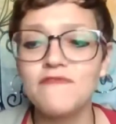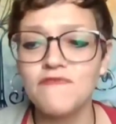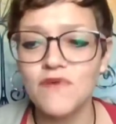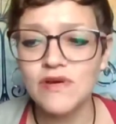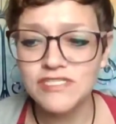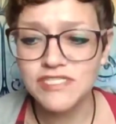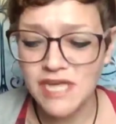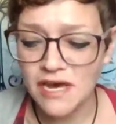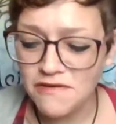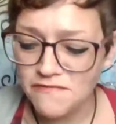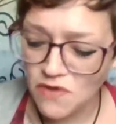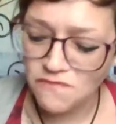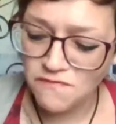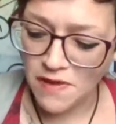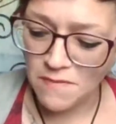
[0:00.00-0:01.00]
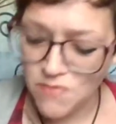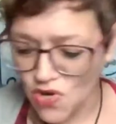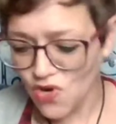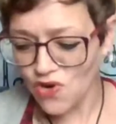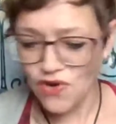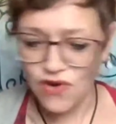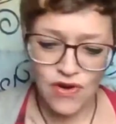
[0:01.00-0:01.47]
1st of
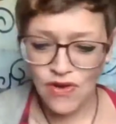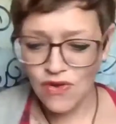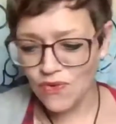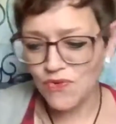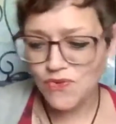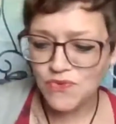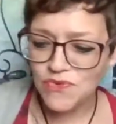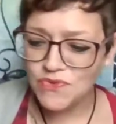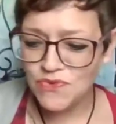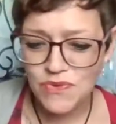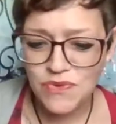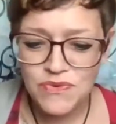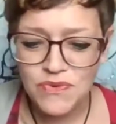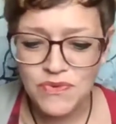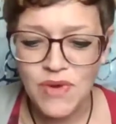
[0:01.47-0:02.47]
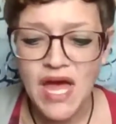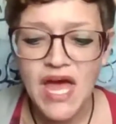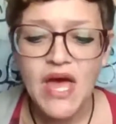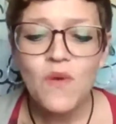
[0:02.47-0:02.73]
November. Ooh, ooh, ooh.